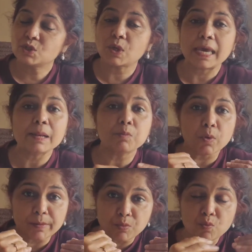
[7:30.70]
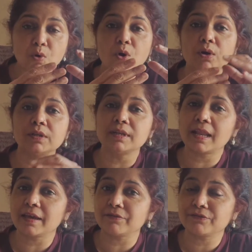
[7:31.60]
to help one move on in
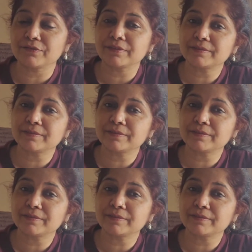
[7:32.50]
life.